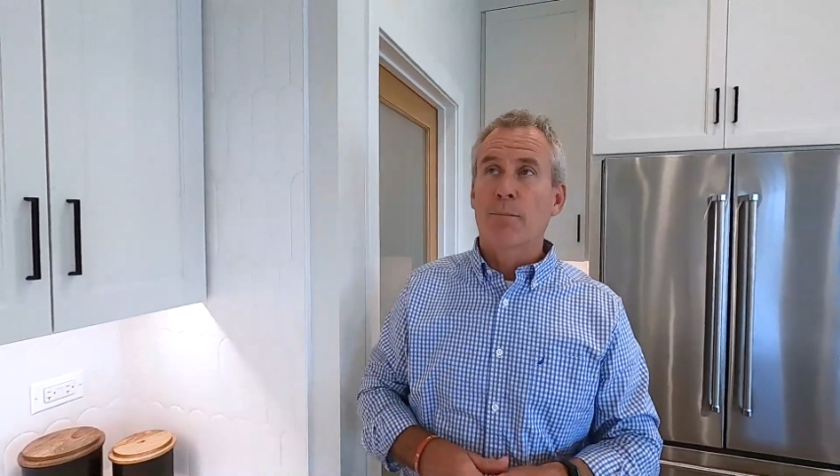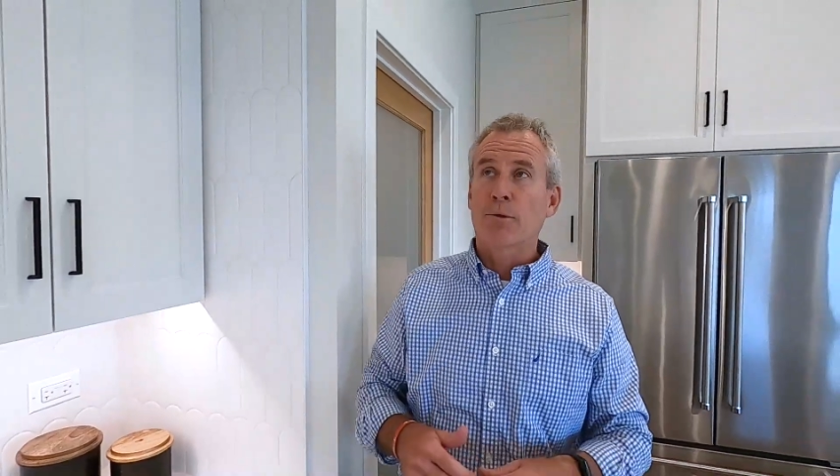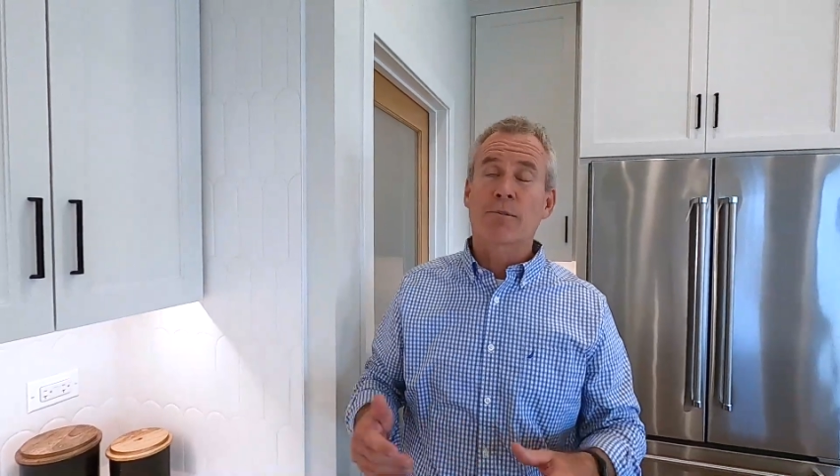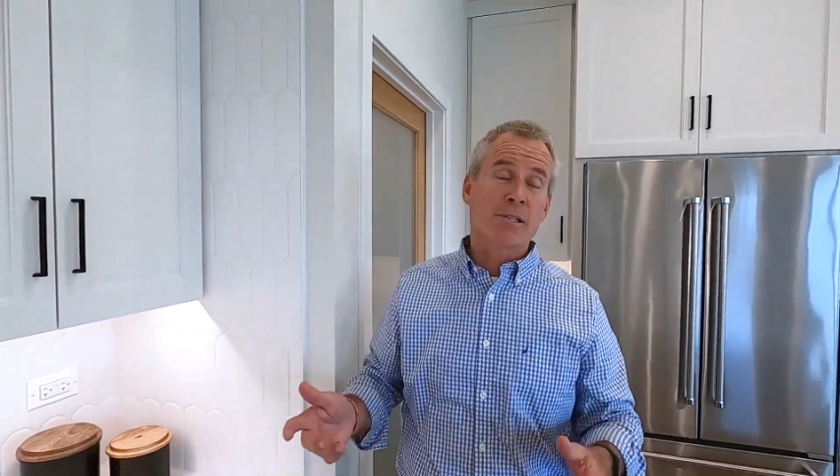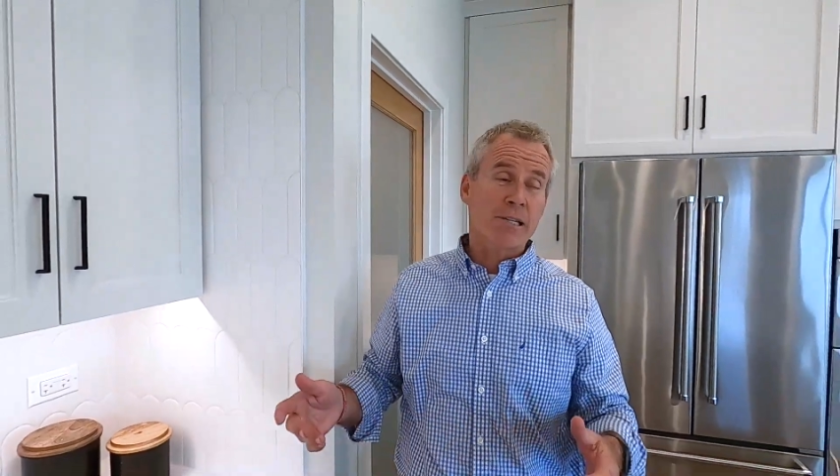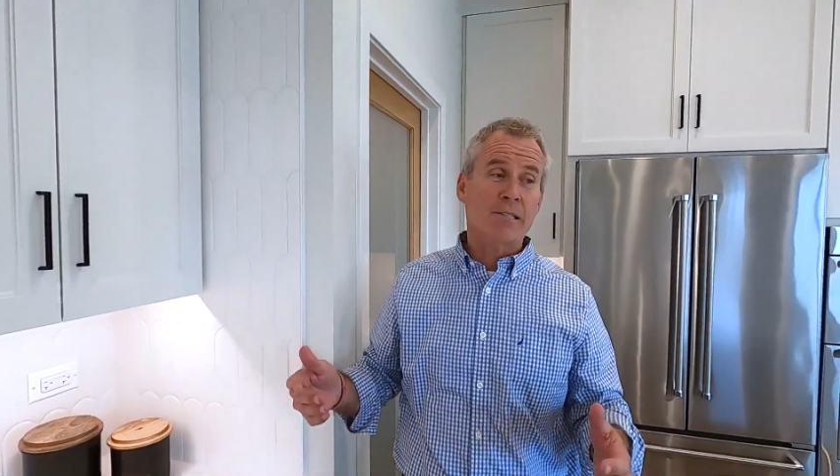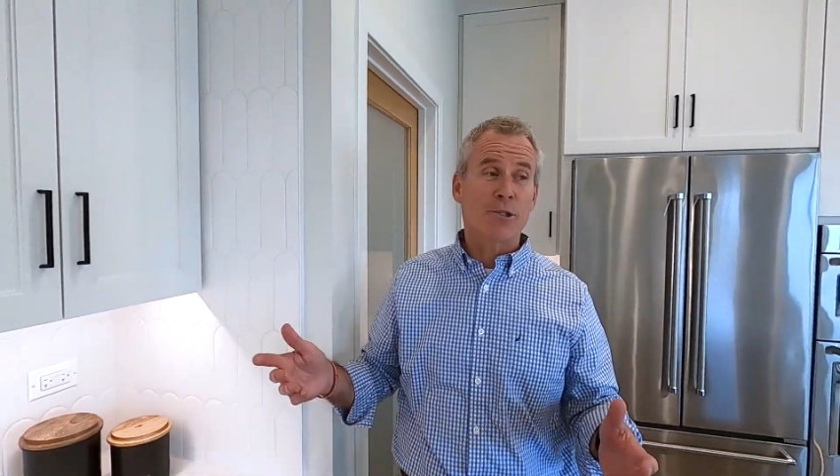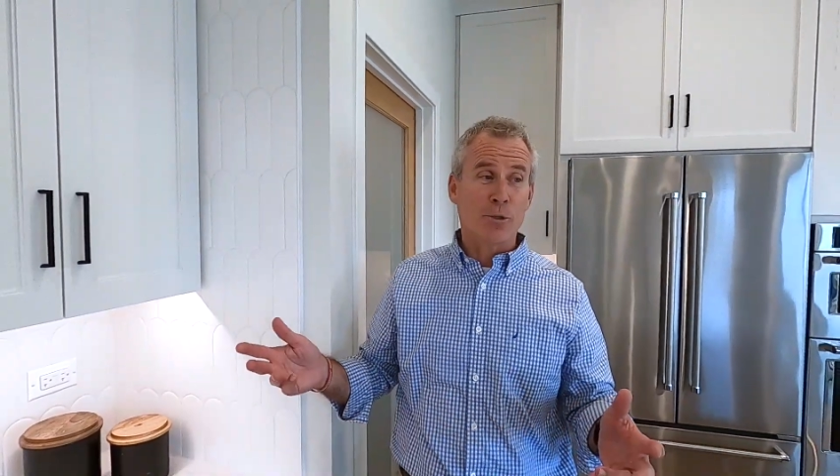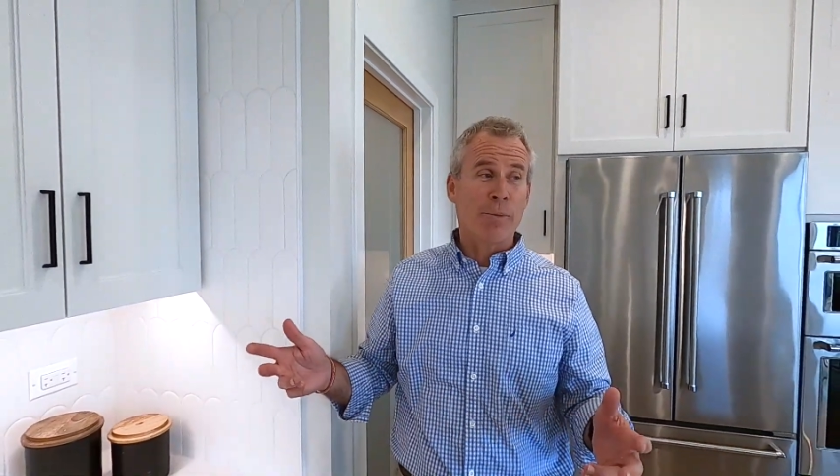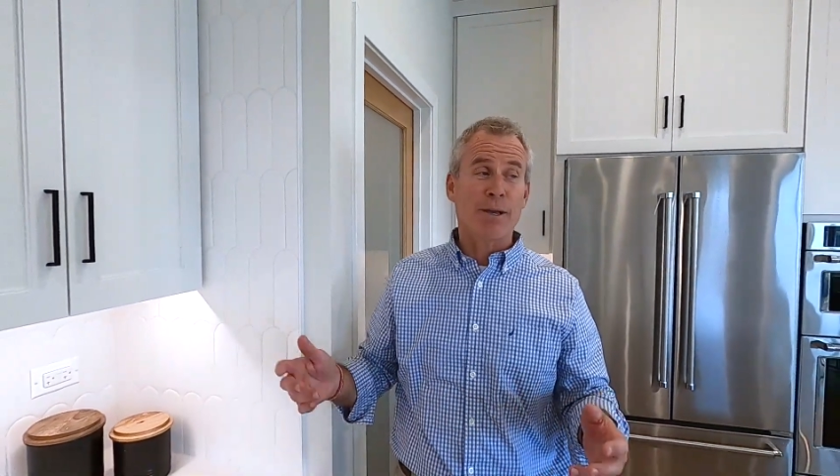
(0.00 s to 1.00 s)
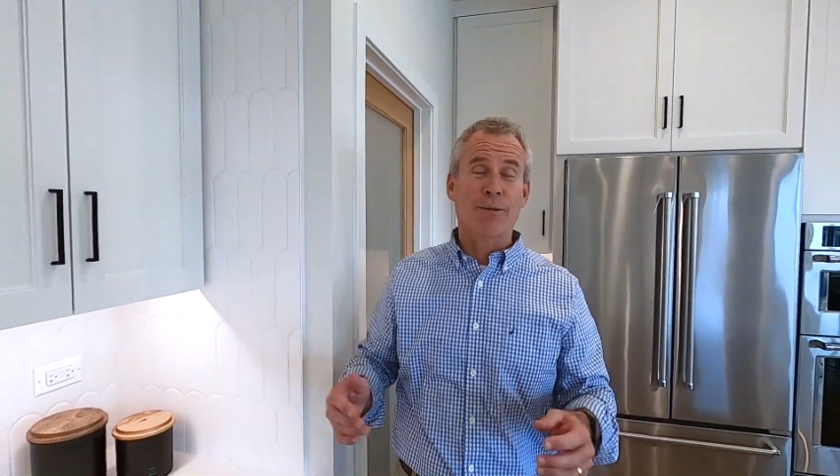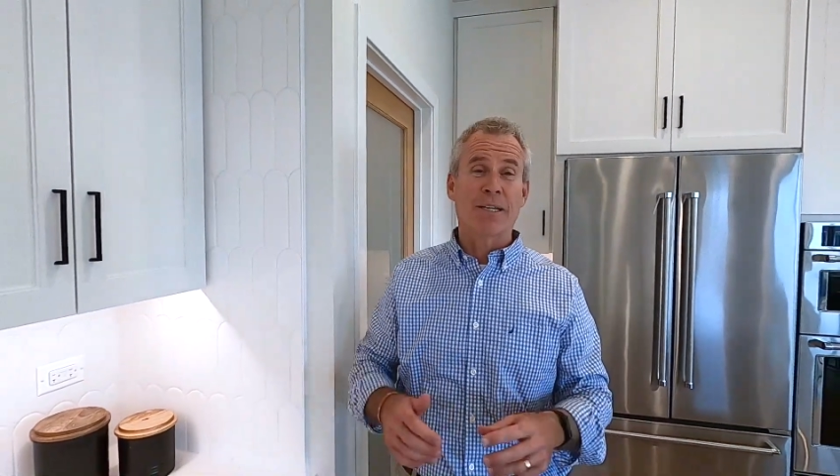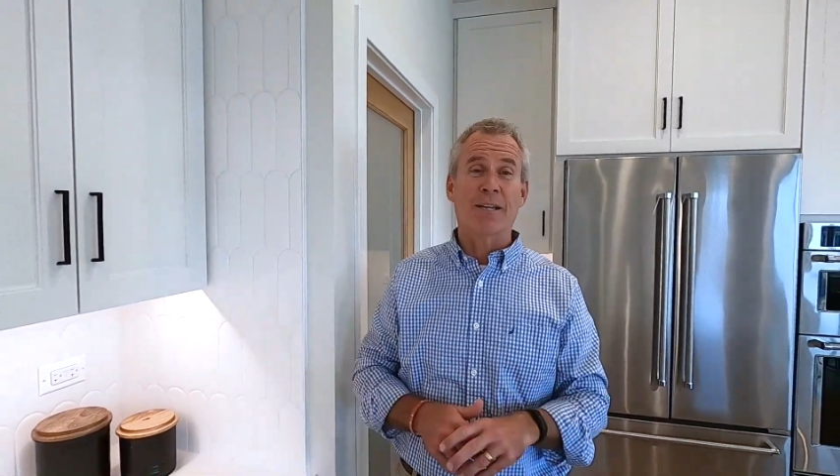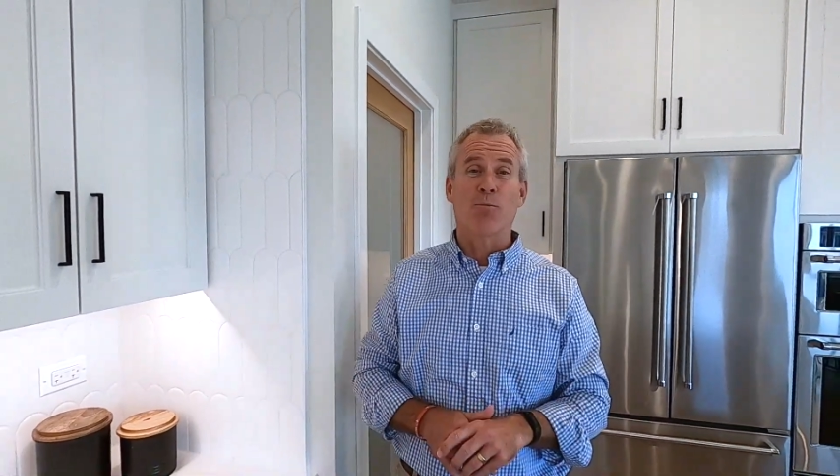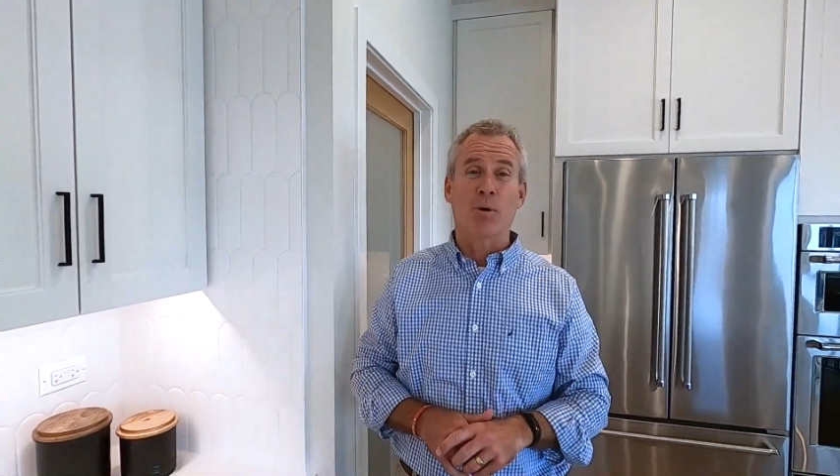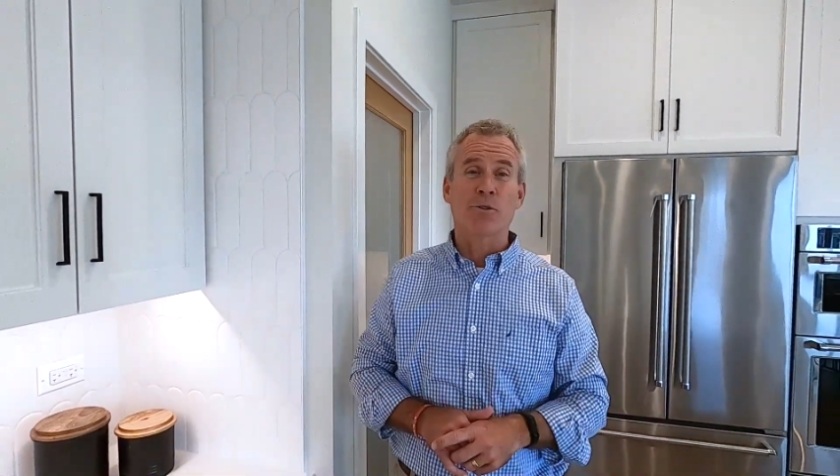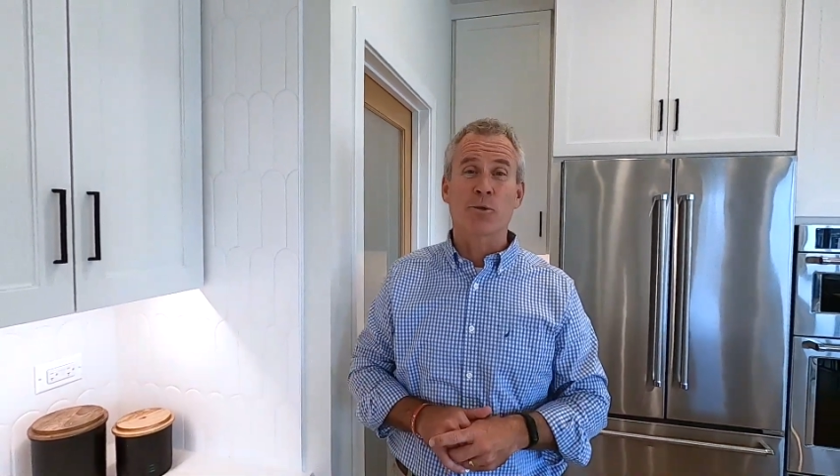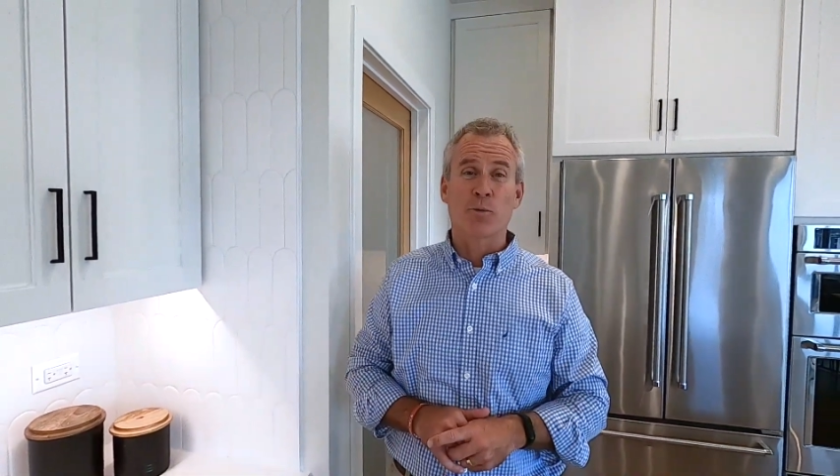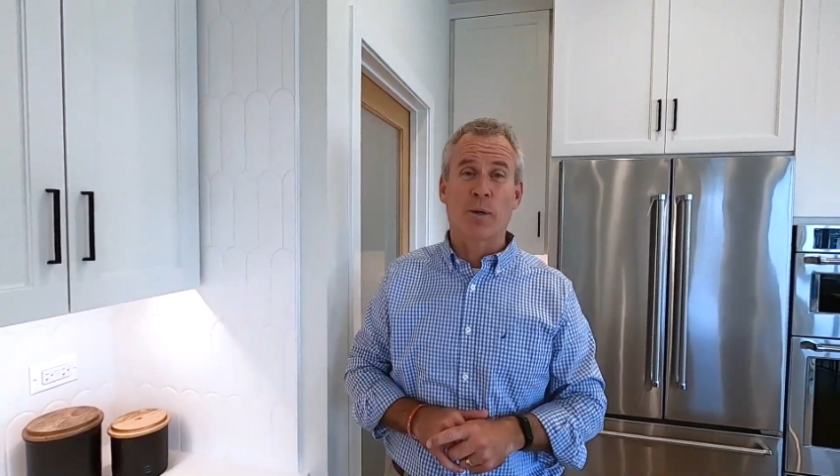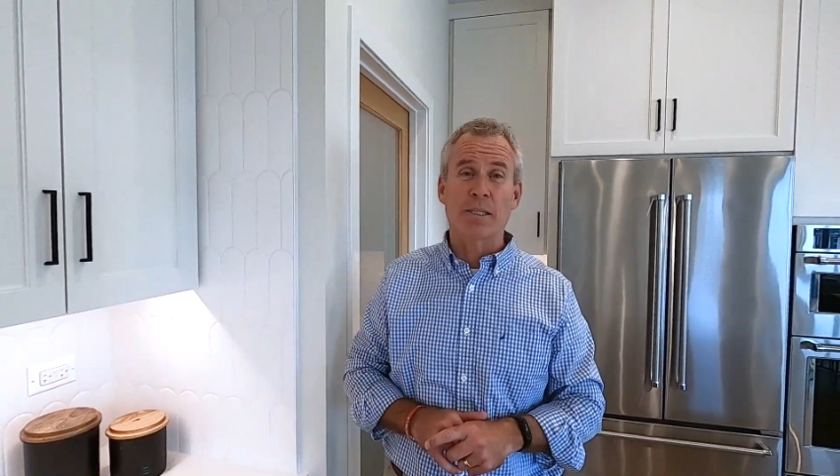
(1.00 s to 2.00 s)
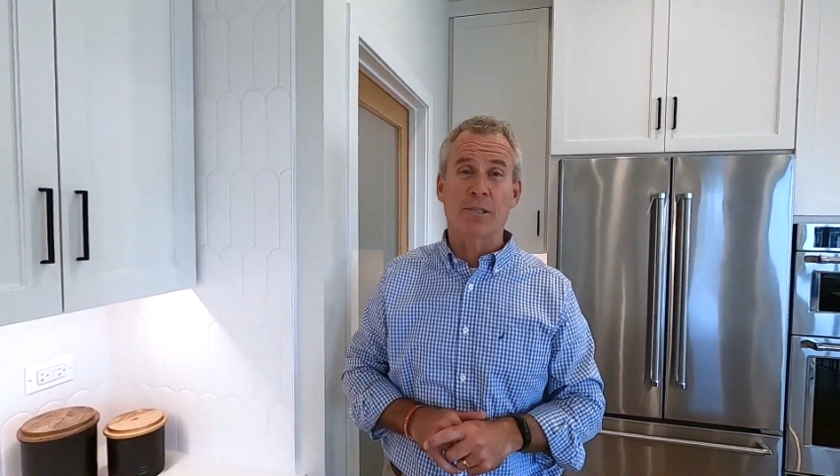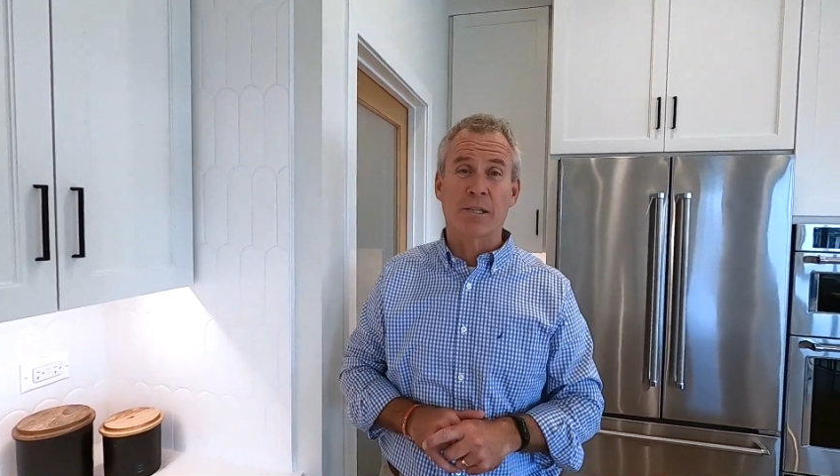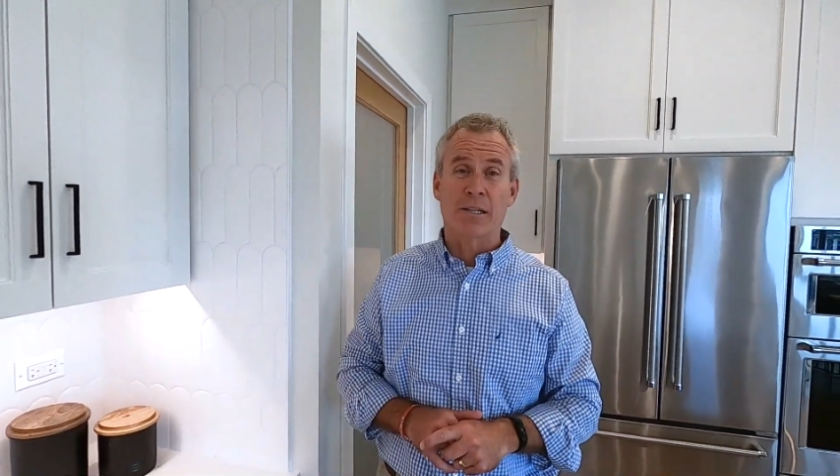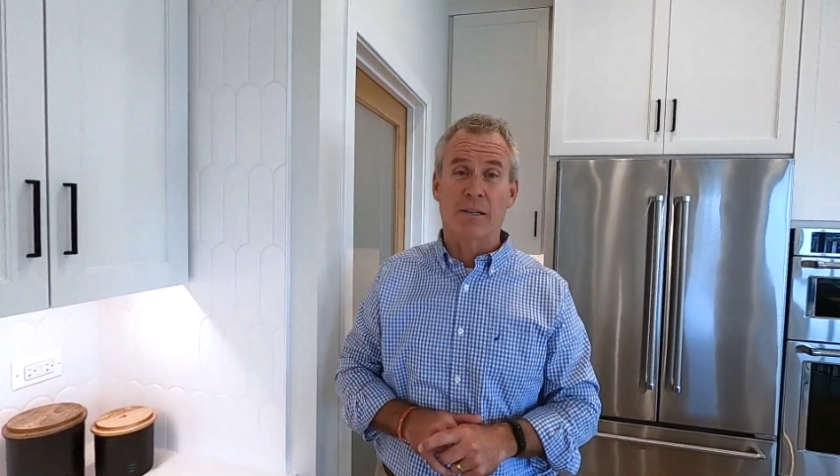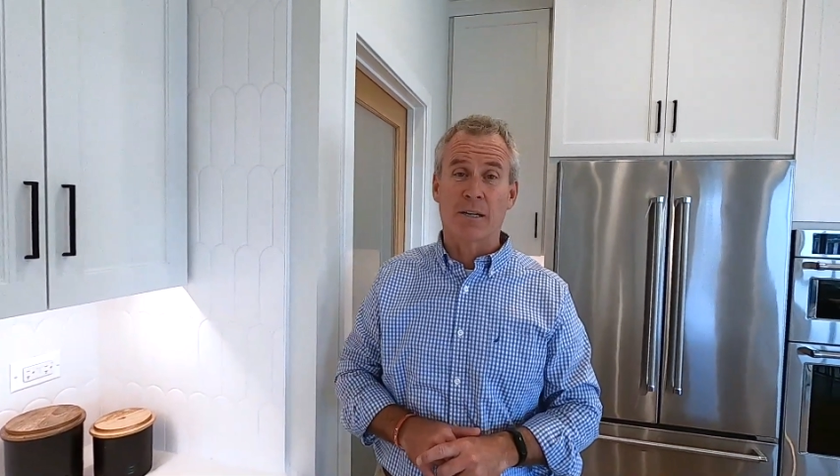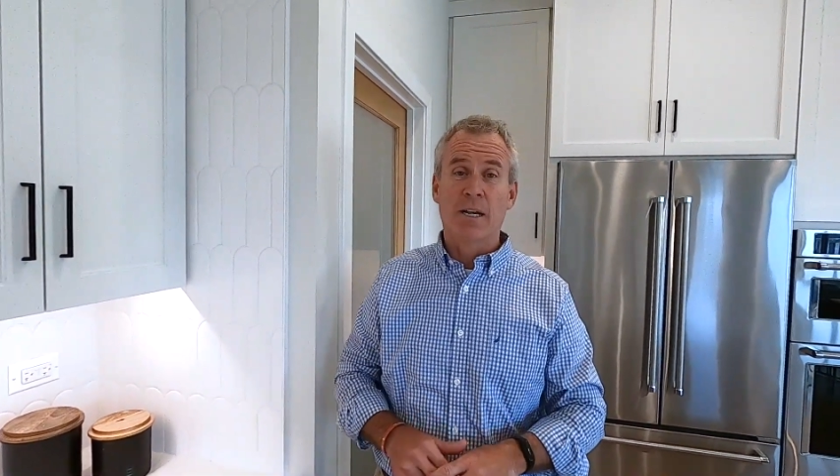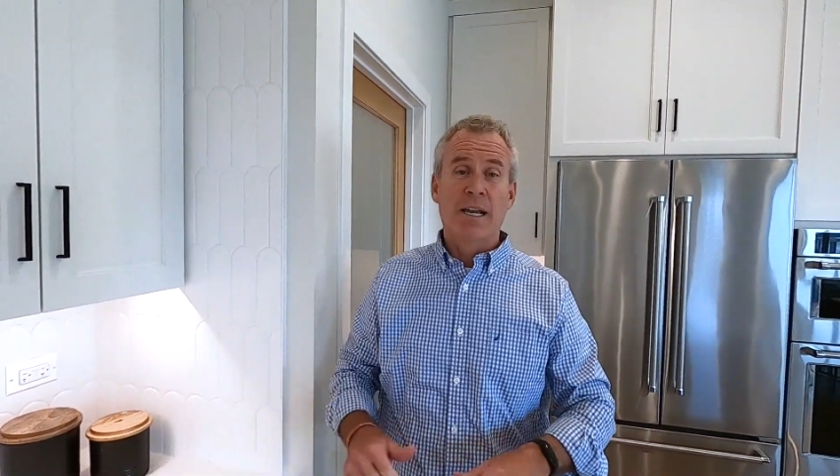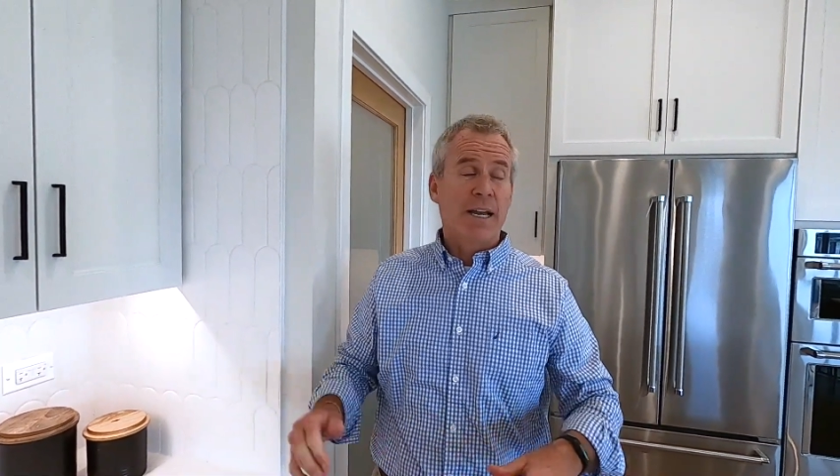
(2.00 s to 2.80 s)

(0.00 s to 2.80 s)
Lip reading: but there's things that you may only need once or twice a year,